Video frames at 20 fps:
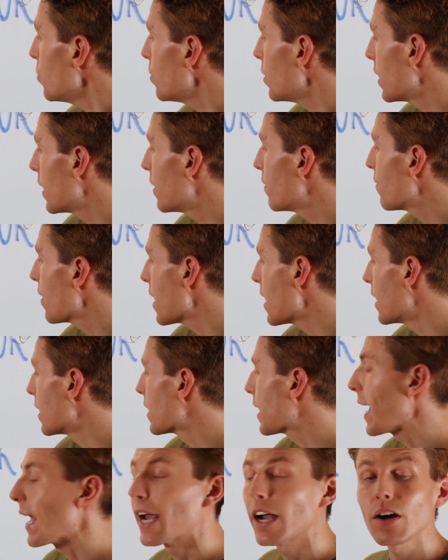who live in
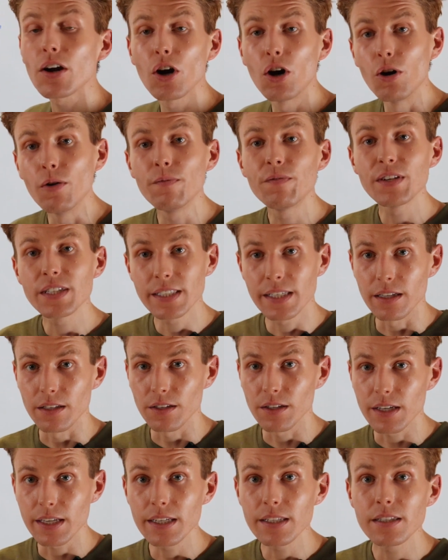care home
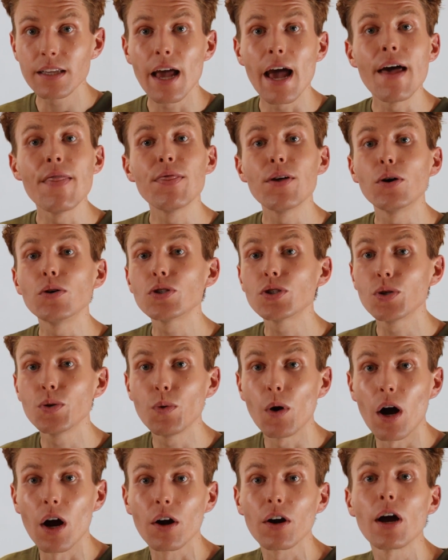facilities and those
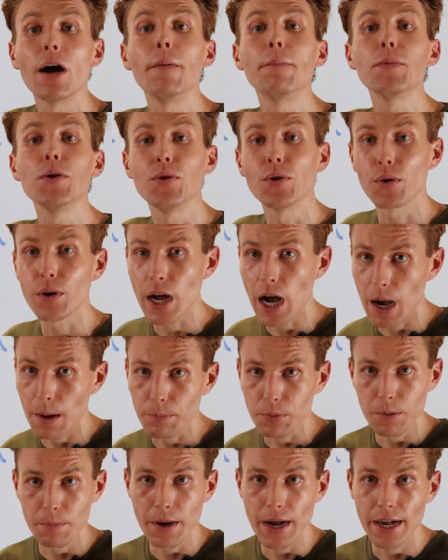who are
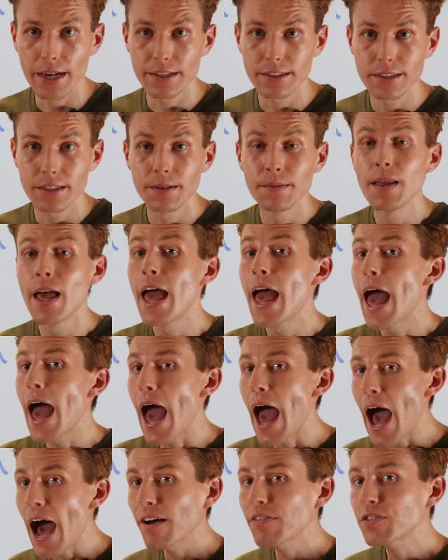immunocompromised.
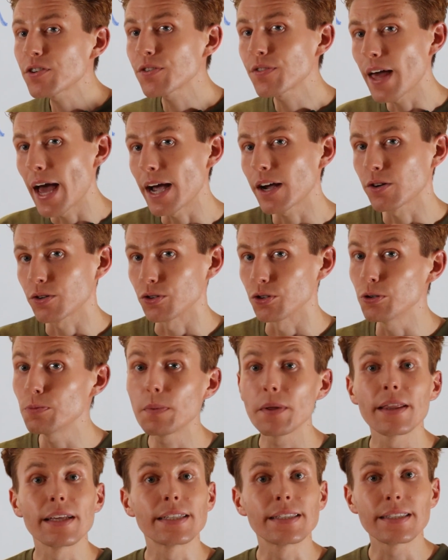After that
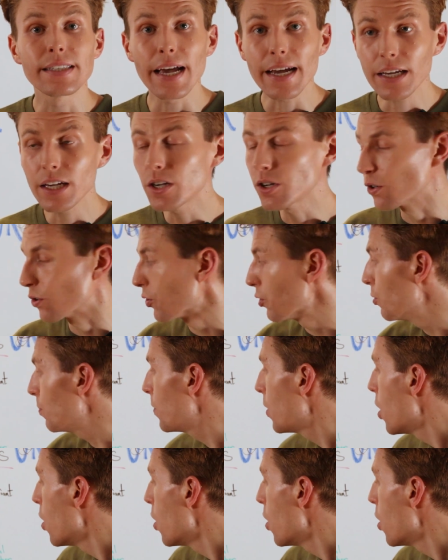group, the second group